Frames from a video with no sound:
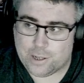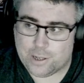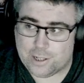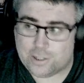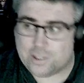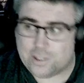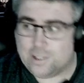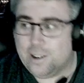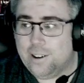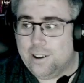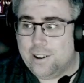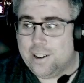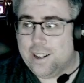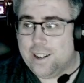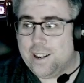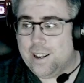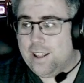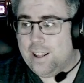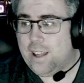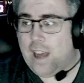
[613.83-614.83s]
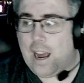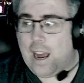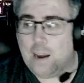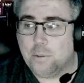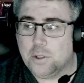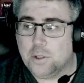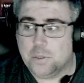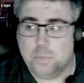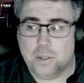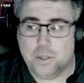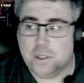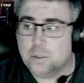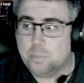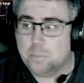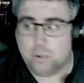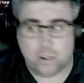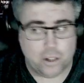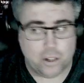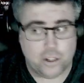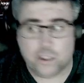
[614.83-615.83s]
started, I was
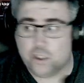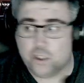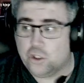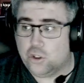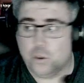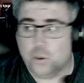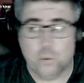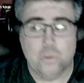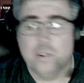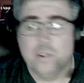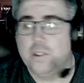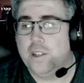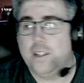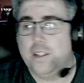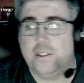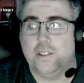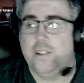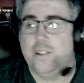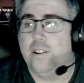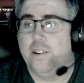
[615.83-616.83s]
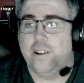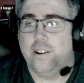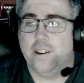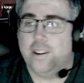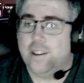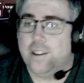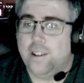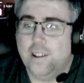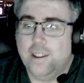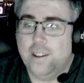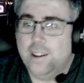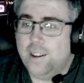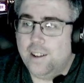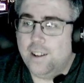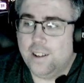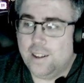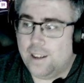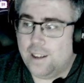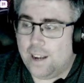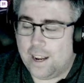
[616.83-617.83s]
miserable as soon as I started,
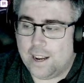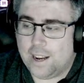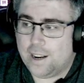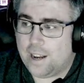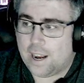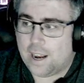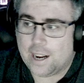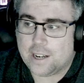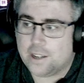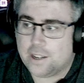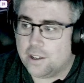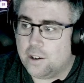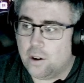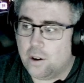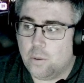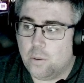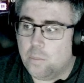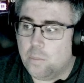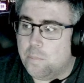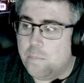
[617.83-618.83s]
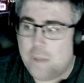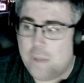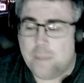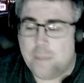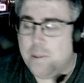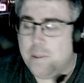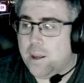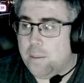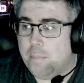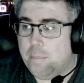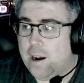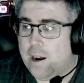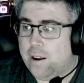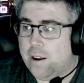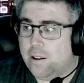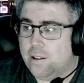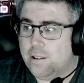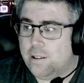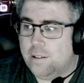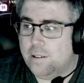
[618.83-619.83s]
and I could go maybe a
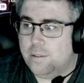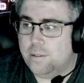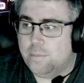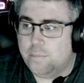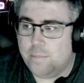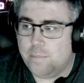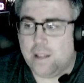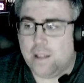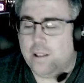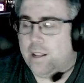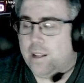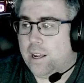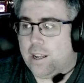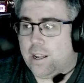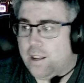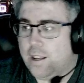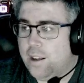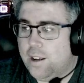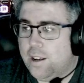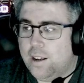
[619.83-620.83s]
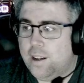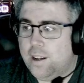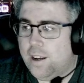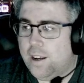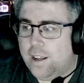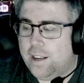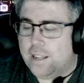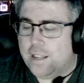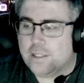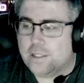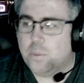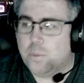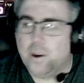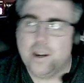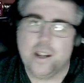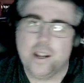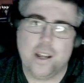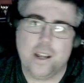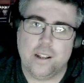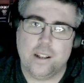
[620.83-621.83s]
mile, like, and that's
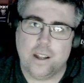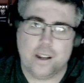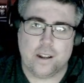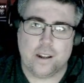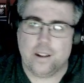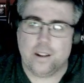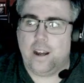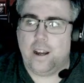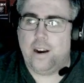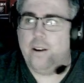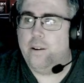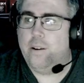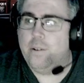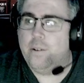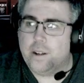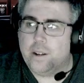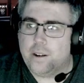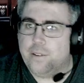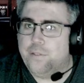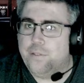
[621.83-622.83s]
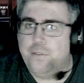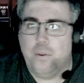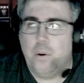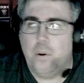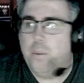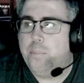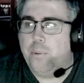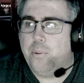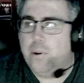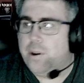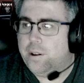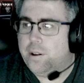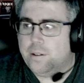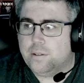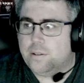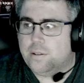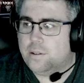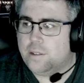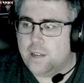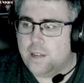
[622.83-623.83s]
running at like I don't know, like a
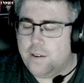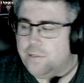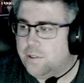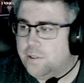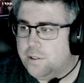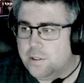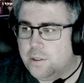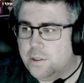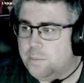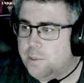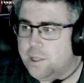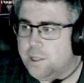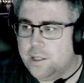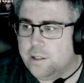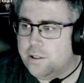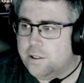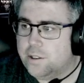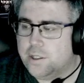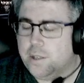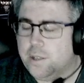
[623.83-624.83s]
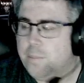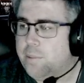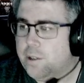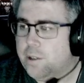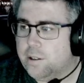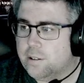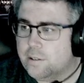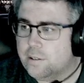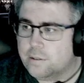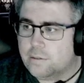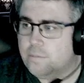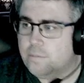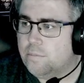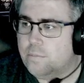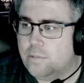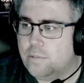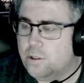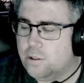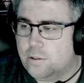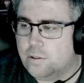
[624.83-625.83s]
4.7 speed or something,
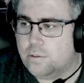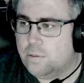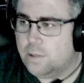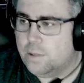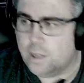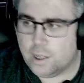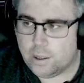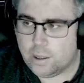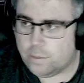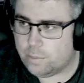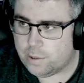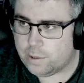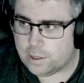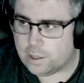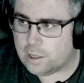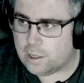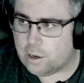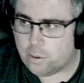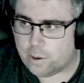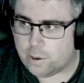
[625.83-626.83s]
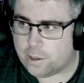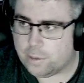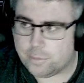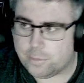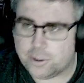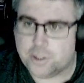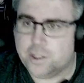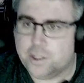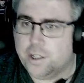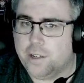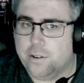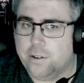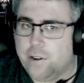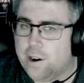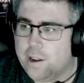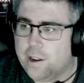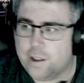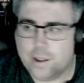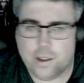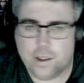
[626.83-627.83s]
just really low on the machine,
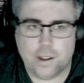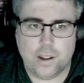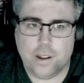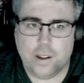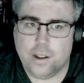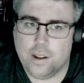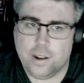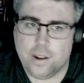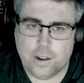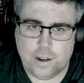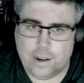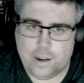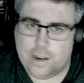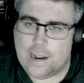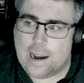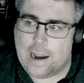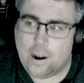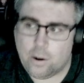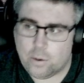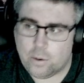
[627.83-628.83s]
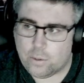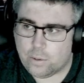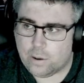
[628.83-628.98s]
right? And now,